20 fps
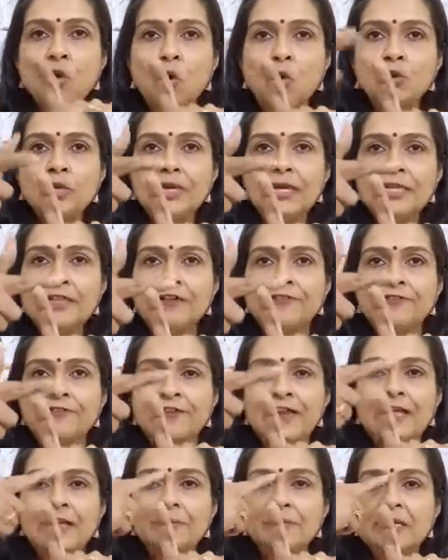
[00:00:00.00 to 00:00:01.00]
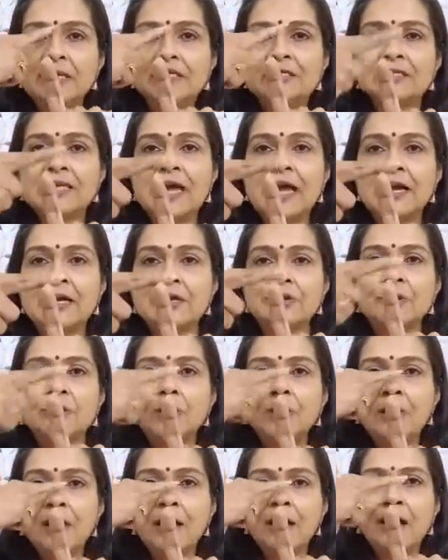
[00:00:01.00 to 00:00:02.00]
only the flame is at
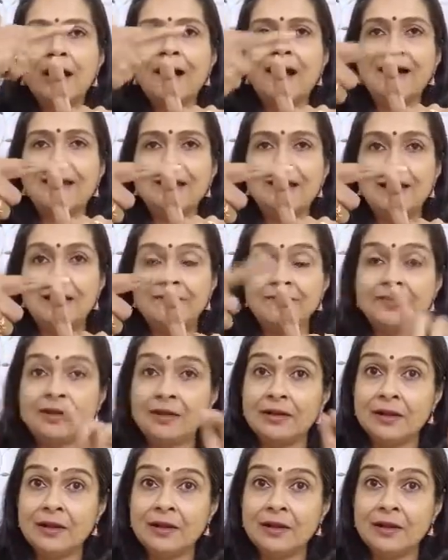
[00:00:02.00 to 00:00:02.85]
your eye level.